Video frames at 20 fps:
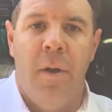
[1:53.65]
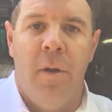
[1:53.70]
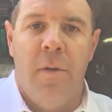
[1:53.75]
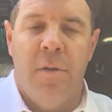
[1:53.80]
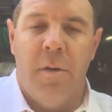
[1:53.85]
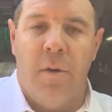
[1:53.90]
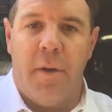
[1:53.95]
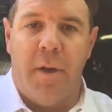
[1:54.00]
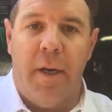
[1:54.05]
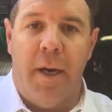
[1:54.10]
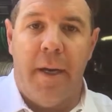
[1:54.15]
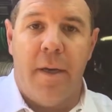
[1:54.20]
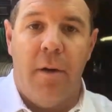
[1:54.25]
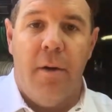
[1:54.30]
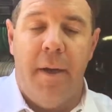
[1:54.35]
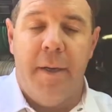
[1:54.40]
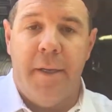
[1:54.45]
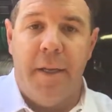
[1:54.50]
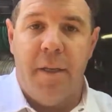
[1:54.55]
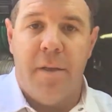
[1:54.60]
So can I go
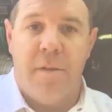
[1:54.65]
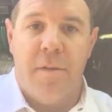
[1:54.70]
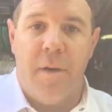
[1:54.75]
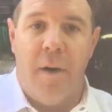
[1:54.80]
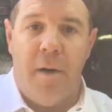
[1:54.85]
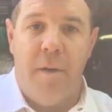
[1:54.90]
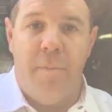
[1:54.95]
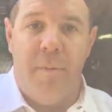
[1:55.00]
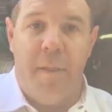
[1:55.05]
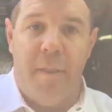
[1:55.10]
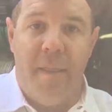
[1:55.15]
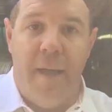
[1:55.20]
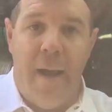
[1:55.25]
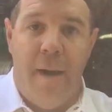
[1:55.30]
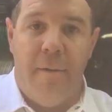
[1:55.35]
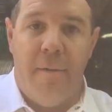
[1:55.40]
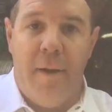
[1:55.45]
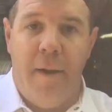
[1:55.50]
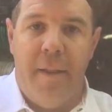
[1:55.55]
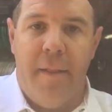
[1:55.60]
ahead and get started with
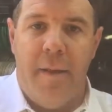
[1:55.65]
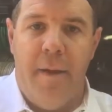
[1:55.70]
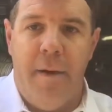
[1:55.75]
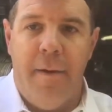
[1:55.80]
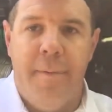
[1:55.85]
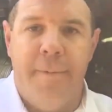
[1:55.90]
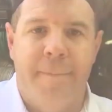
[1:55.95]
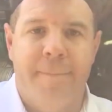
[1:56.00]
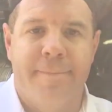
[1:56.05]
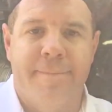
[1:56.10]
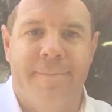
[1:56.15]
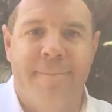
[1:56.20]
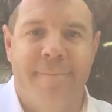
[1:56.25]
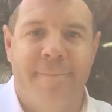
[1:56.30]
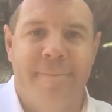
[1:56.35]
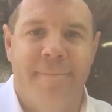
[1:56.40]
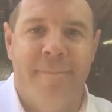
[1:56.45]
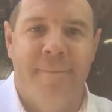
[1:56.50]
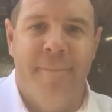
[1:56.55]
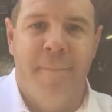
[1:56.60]
that right there?
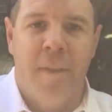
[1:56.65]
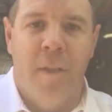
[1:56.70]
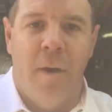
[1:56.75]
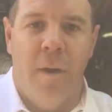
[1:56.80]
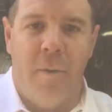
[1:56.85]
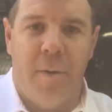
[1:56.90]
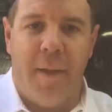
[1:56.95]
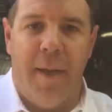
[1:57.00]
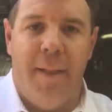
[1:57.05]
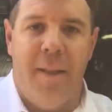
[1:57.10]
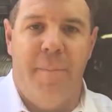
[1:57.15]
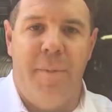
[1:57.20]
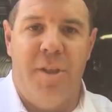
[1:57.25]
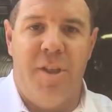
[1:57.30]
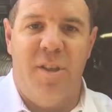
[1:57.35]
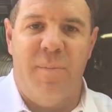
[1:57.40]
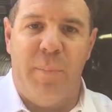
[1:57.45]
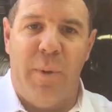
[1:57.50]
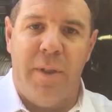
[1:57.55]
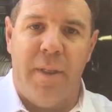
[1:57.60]
Okay, let me
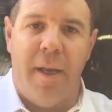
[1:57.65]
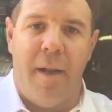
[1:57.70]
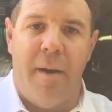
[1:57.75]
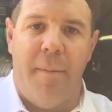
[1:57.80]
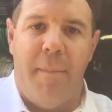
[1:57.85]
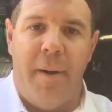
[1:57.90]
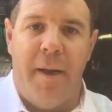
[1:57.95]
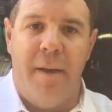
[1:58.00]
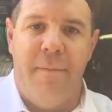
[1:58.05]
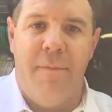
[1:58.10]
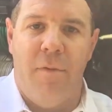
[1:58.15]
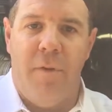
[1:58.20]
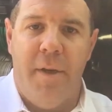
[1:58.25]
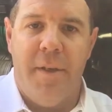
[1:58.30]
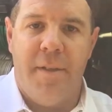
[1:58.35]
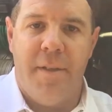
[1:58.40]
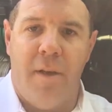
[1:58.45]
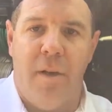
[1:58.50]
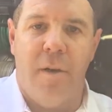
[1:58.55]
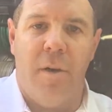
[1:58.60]
just put that on my
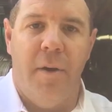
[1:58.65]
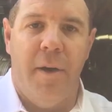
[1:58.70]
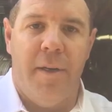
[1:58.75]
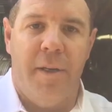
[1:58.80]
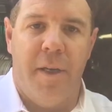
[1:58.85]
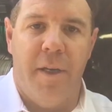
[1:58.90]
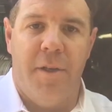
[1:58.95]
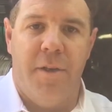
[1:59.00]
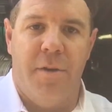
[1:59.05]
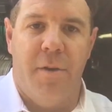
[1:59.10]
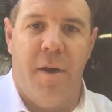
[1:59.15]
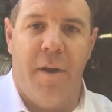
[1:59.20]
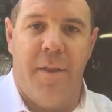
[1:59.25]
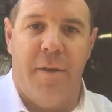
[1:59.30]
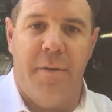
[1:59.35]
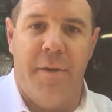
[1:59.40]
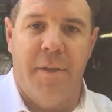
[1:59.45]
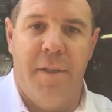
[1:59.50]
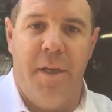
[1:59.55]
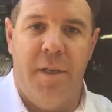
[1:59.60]
invoice and I'll go ahead and get your
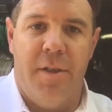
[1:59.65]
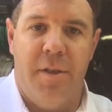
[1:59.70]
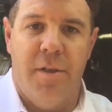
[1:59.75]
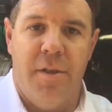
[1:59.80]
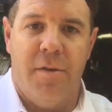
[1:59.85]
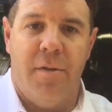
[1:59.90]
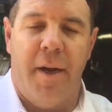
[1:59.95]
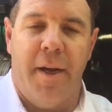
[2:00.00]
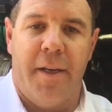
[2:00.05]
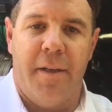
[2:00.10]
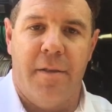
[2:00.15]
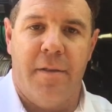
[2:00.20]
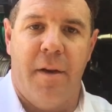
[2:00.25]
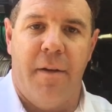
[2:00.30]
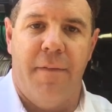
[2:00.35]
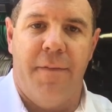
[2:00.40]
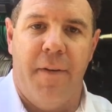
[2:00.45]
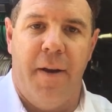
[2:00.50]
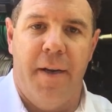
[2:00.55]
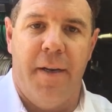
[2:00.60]
authorization so I can
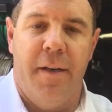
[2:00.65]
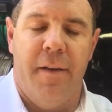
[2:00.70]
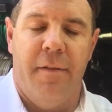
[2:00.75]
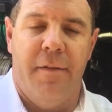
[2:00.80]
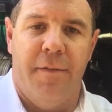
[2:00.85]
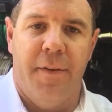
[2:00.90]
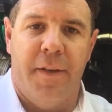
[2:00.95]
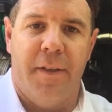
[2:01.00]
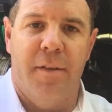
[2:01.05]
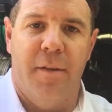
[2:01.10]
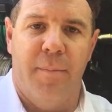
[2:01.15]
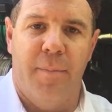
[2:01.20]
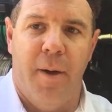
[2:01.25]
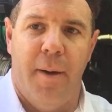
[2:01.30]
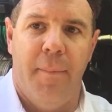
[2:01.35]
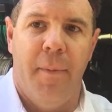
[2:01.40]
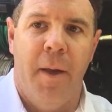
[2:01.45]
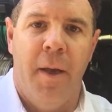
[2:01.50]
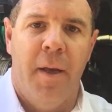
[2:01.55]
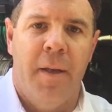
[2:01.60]
start finding and fixing the
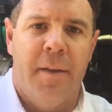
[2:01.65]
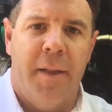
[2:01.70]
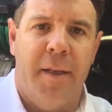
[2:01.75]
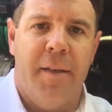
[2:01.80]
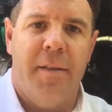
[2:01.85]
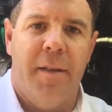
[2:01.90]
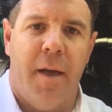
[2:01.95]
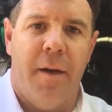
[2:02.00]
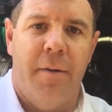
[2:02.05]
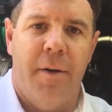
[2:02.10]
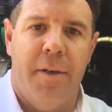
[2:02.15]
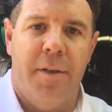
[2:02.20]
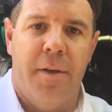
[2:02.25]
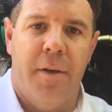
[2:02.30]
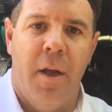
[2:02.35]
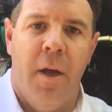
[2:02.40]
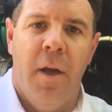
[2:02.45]
problem. Thanks a lot, Richard.